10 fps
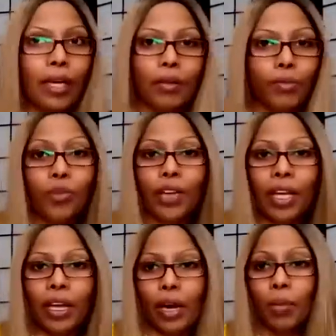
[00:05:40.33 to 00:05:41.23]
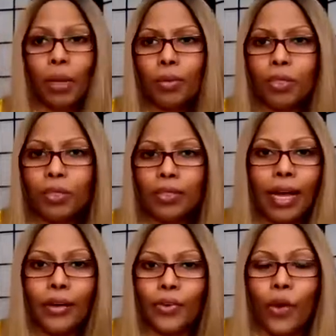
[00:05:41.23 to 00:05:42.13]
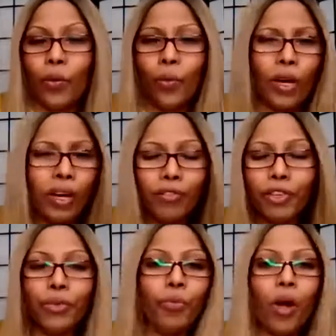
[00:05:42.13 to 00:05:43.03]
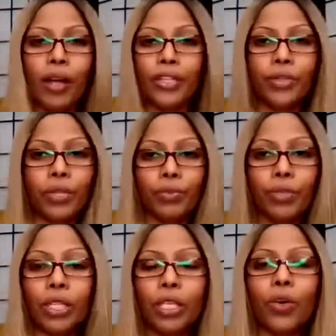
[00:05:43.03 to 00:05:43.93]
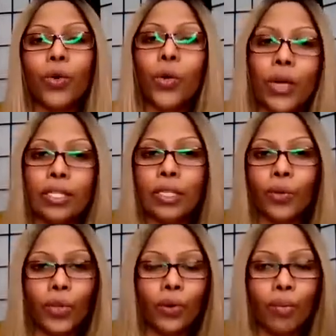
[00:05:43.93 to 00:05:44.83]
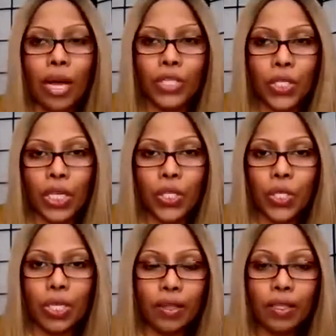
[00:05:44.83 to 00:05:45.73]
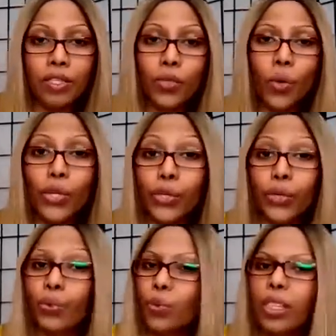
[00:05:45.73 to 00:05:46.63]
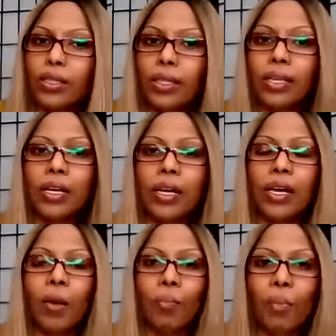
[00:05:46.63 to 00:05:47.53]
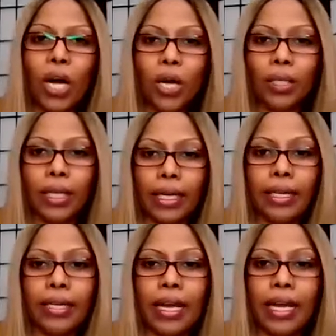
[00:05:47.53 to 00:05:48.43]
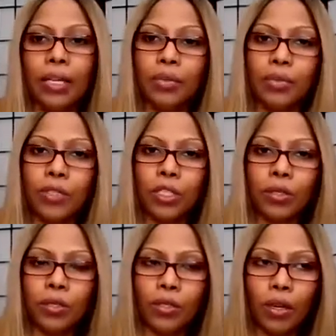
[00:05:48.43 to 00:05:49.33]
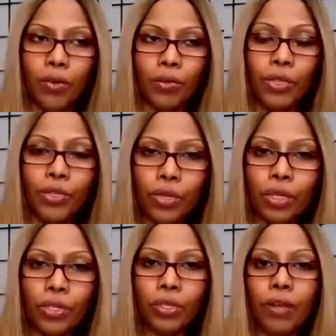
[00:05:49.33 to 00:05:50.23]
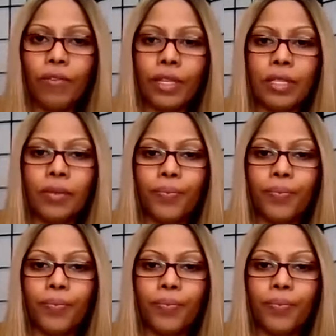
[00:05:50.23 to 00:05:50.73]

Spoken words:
moving air bubbles. I don't know. Whatever you want. You can really go crazy with your imagination in this, or you could really buckle in and restrict yourself and